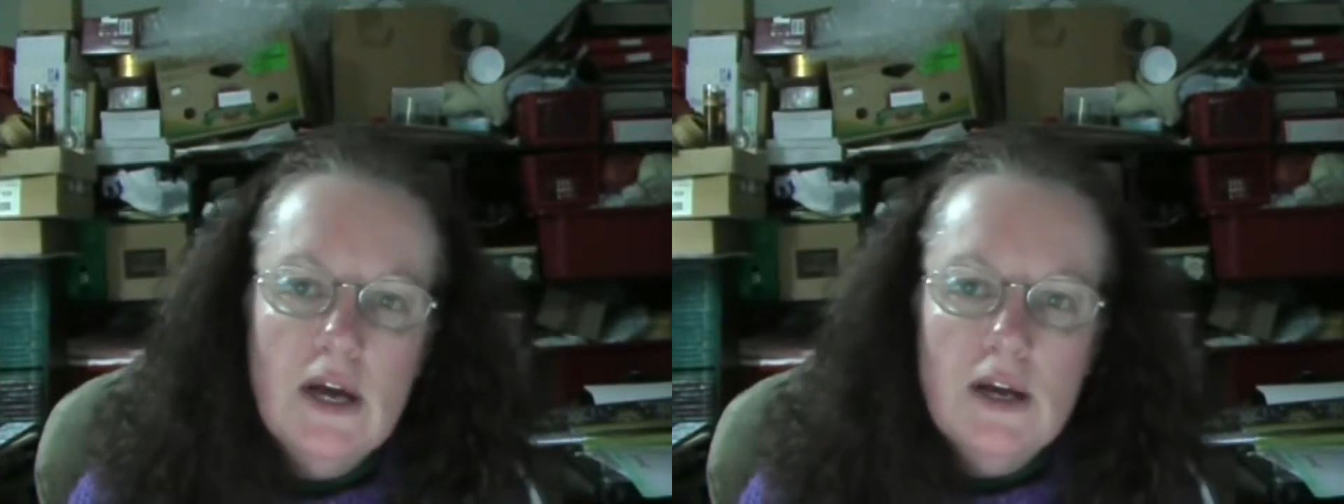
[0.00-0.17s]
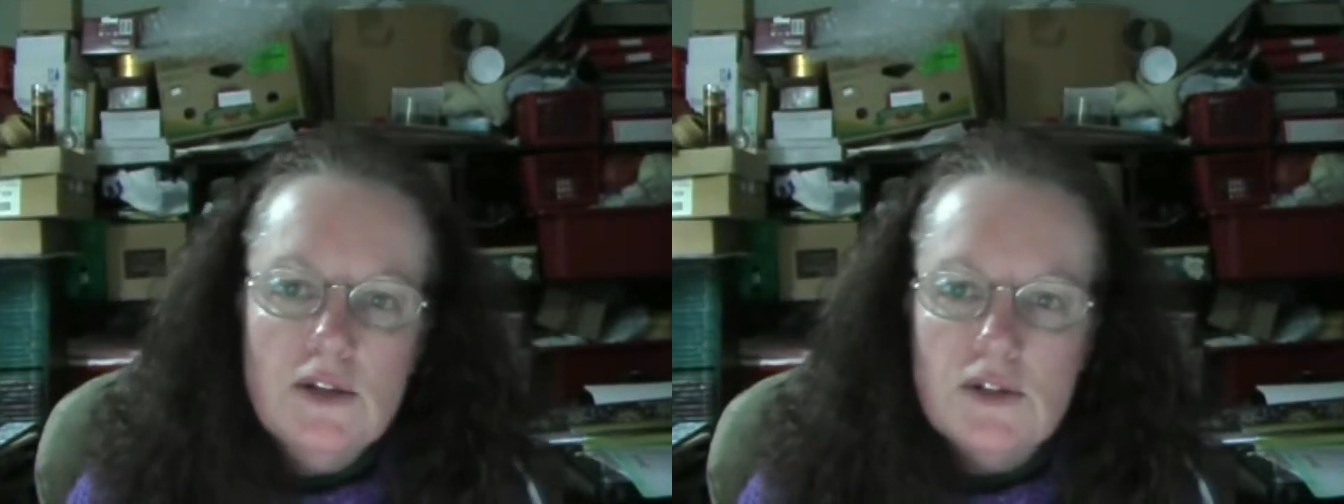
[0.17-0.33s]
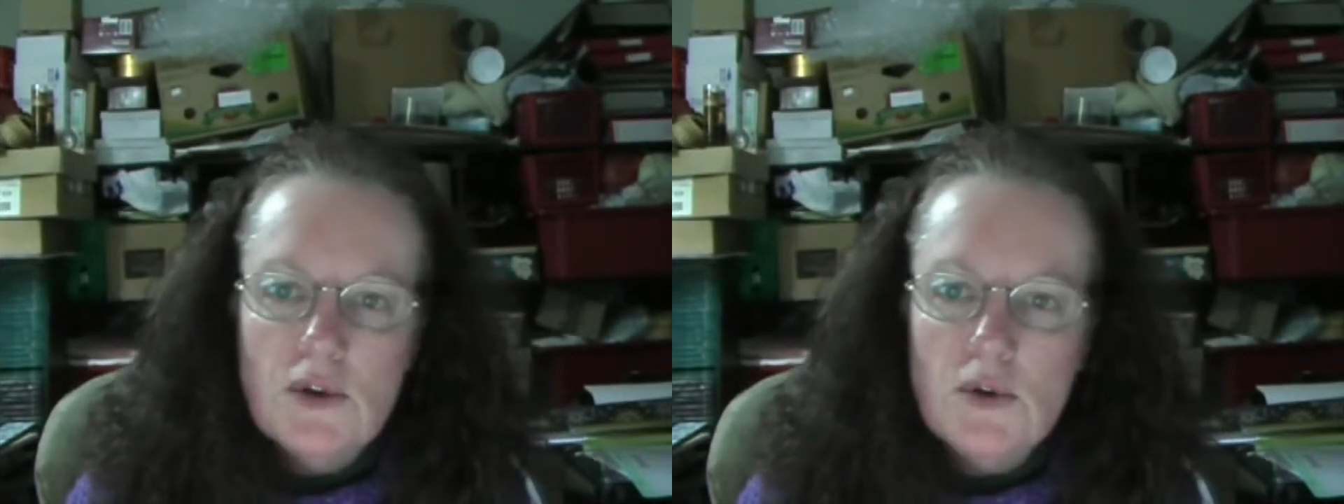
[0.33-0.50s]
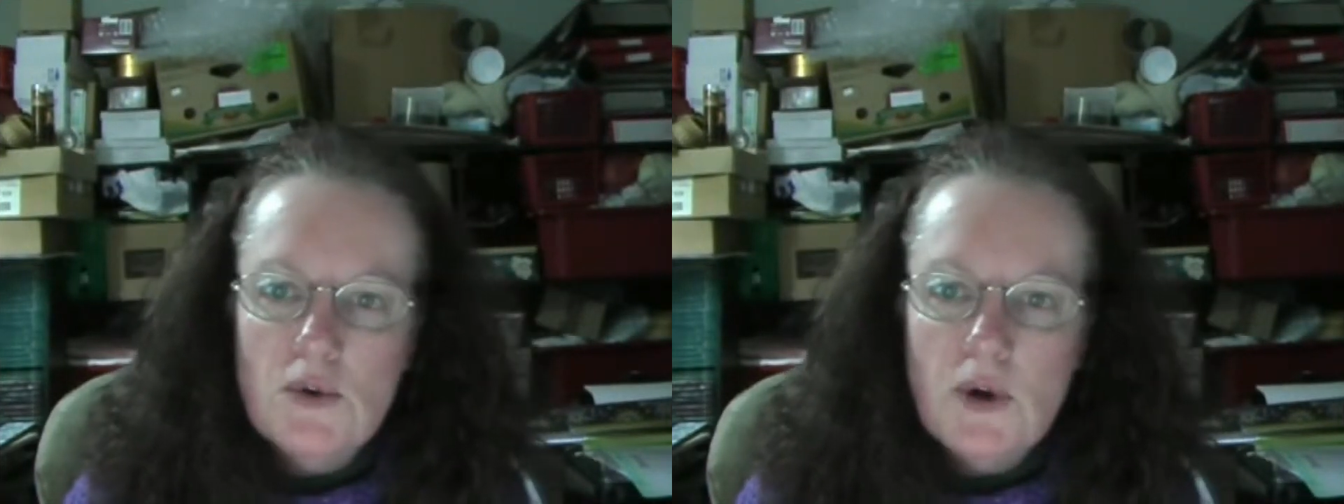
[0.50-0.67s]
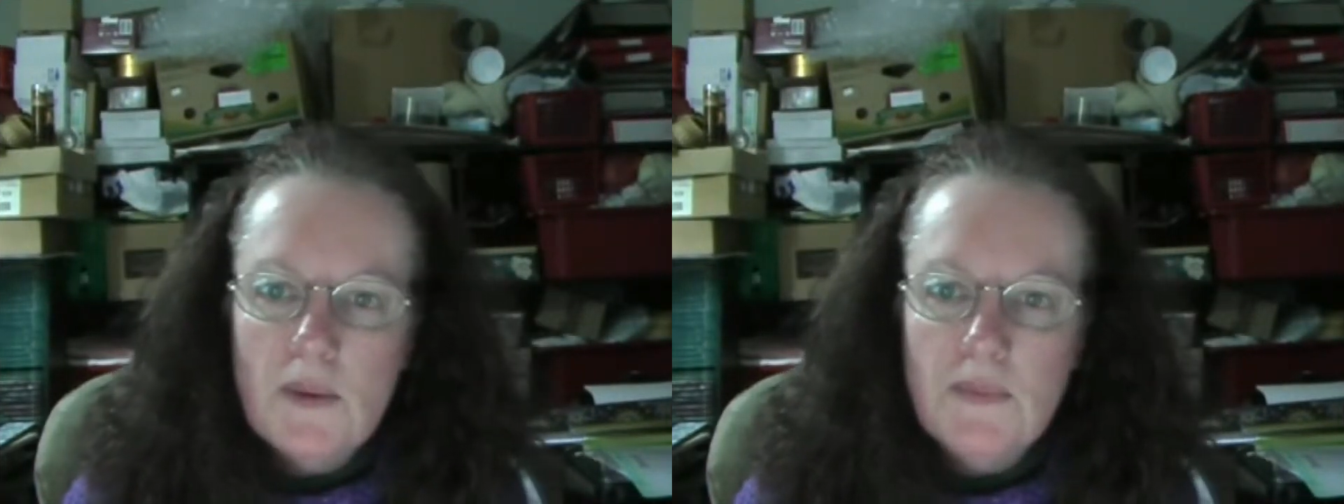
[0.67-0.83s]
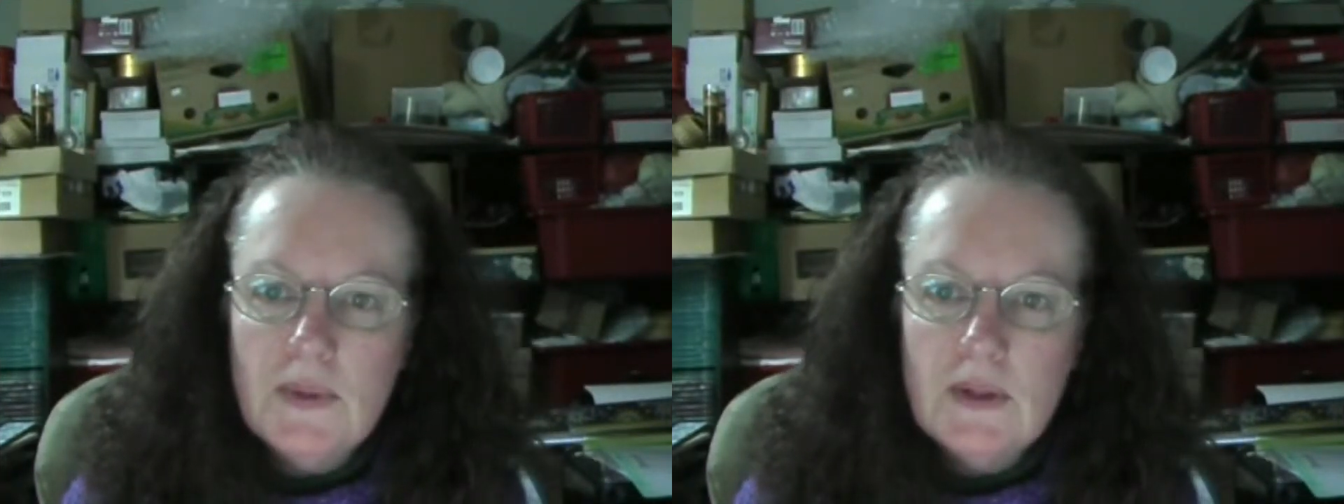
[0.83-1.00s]

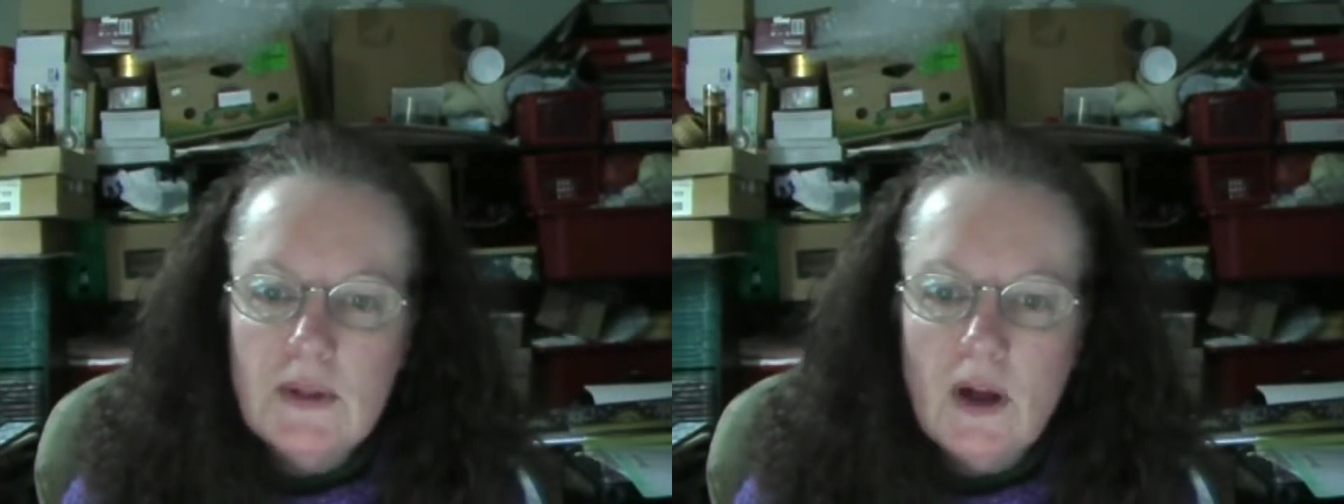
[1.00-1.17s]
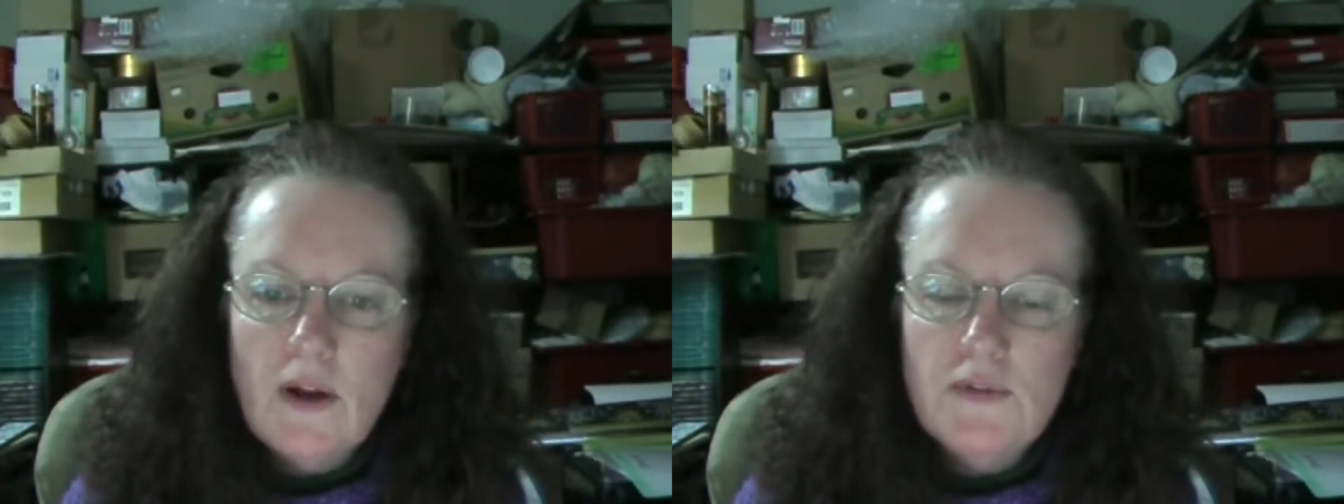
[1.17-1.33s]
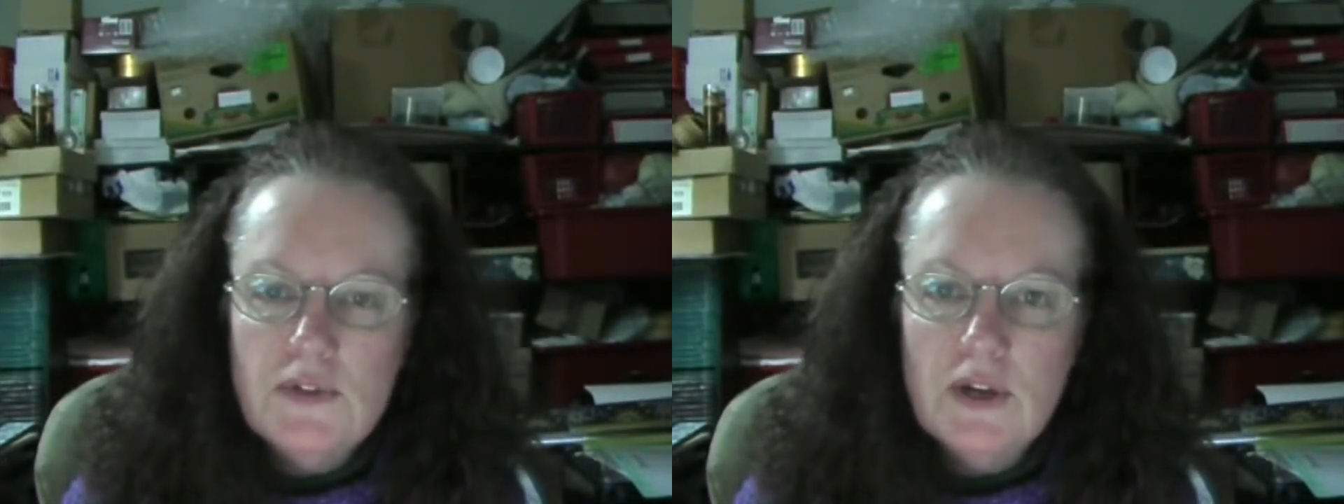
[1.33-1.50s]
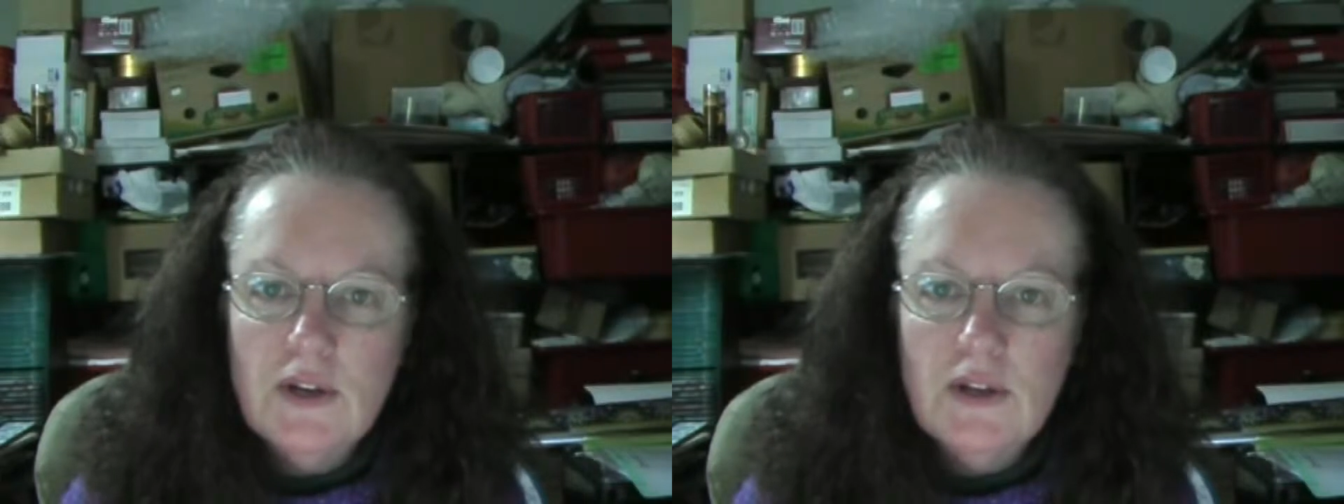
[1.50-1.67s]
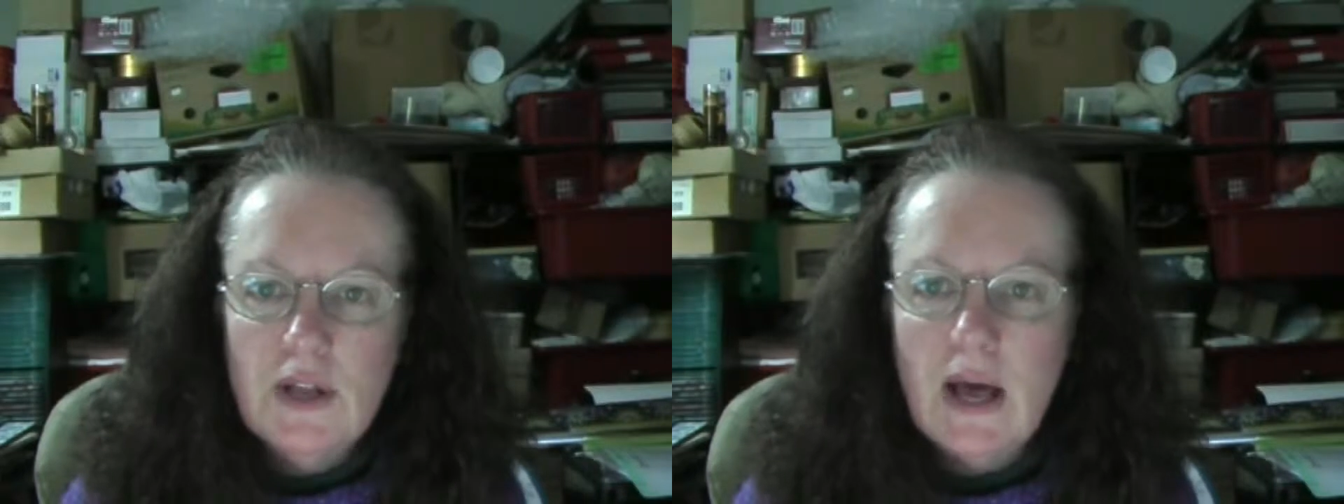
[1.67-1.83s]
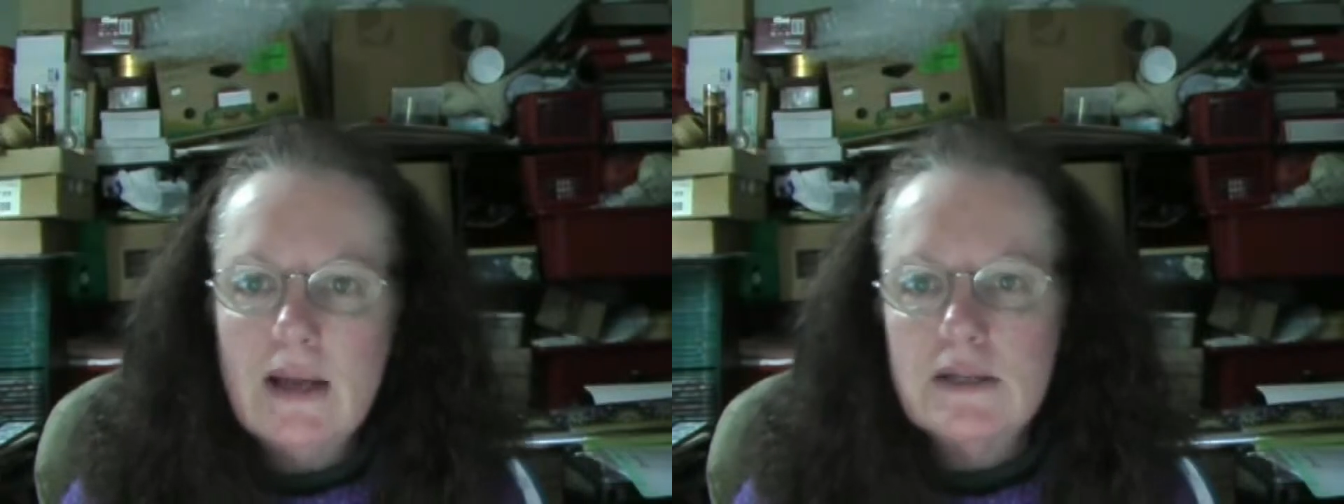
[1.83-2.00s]
So I've done
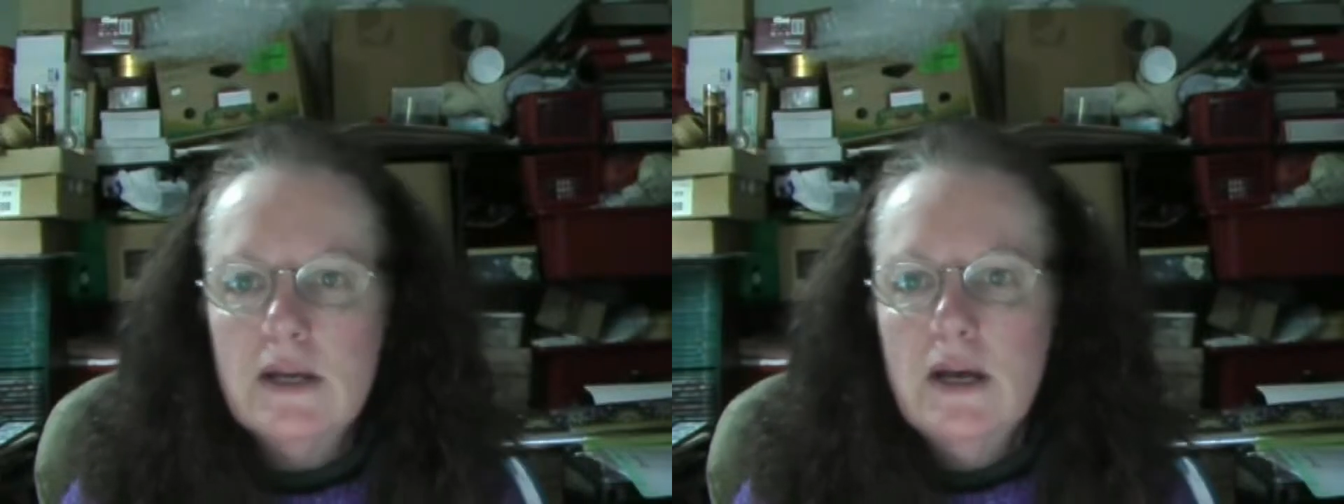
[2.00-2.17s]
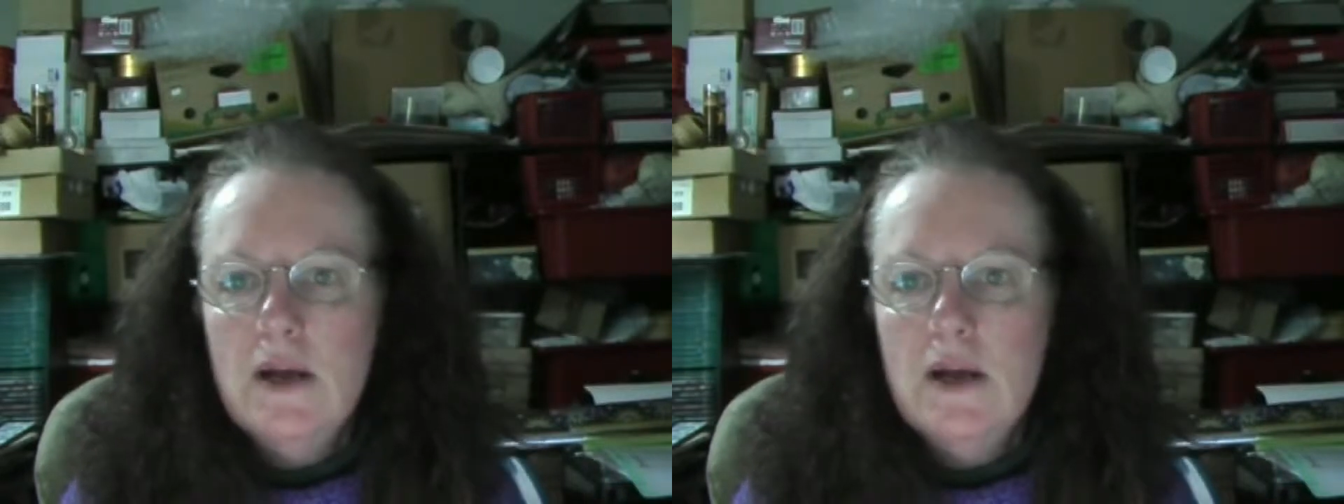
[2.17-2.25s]
that,